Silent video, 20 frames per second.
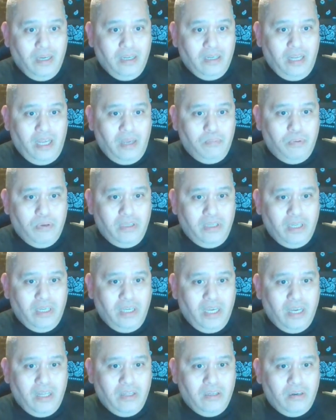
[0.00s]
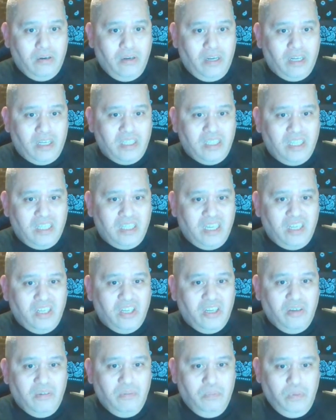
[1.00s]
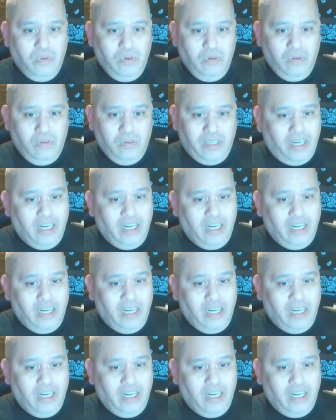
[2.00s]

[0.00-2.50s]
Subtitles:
They put together a succession of moves, and